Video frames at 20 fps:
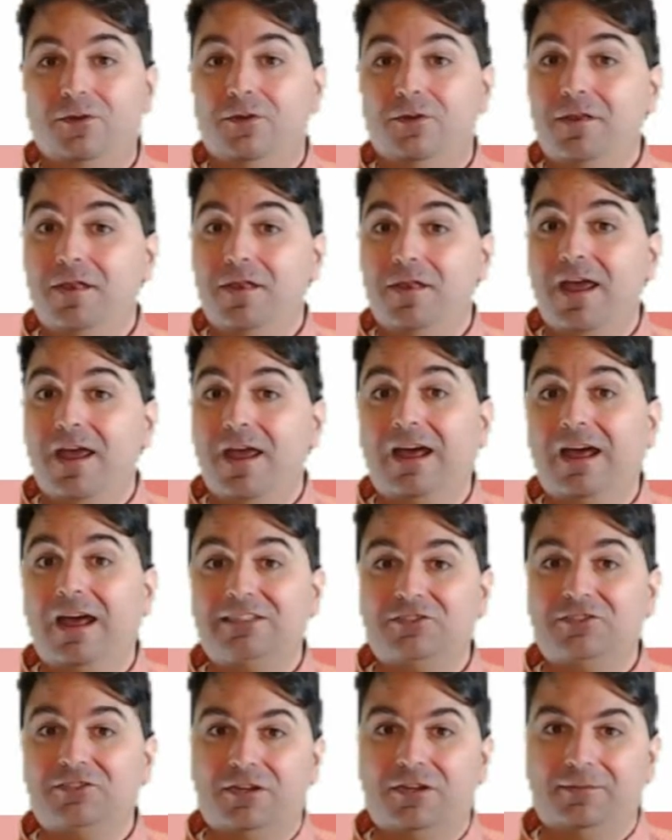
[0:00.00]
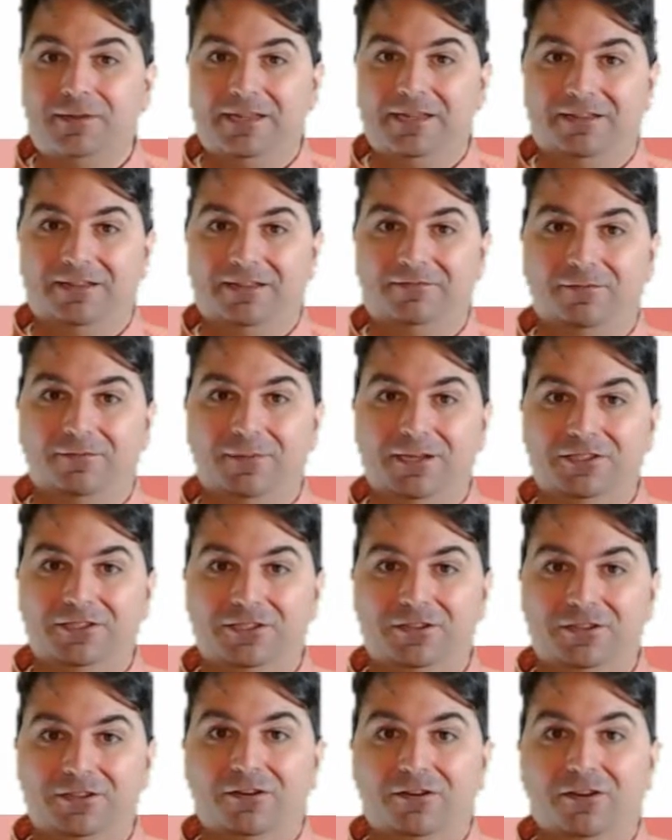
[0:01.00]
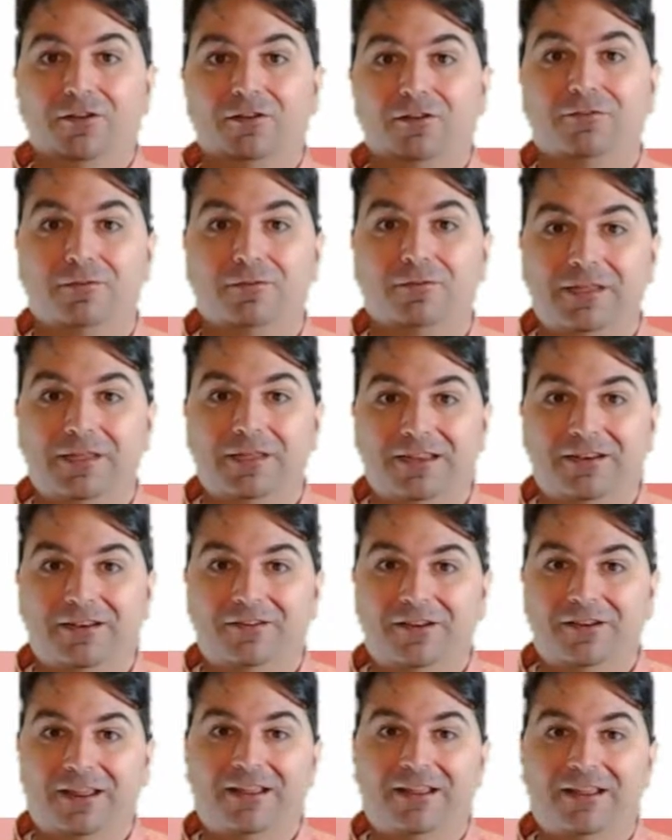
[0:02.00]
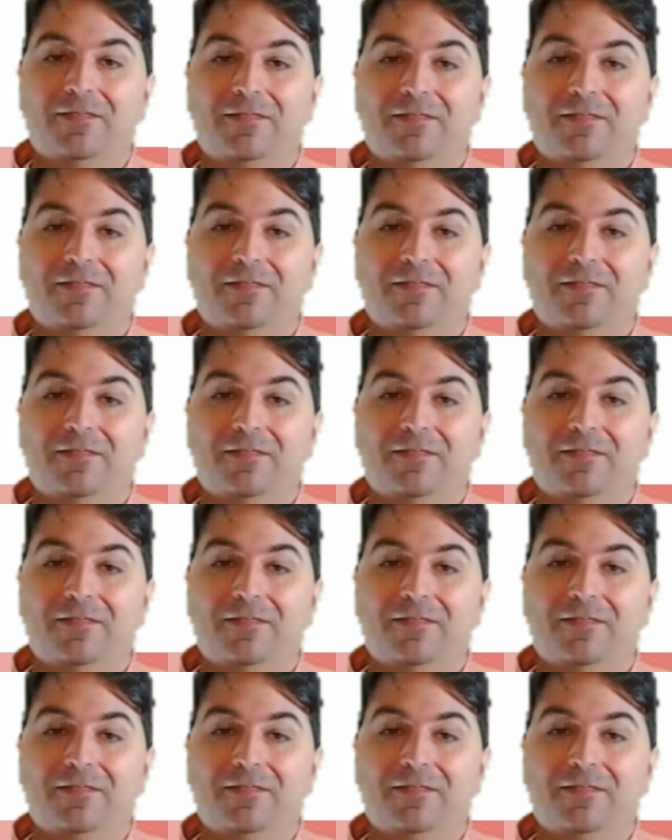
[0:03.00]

not streaming information from the internet.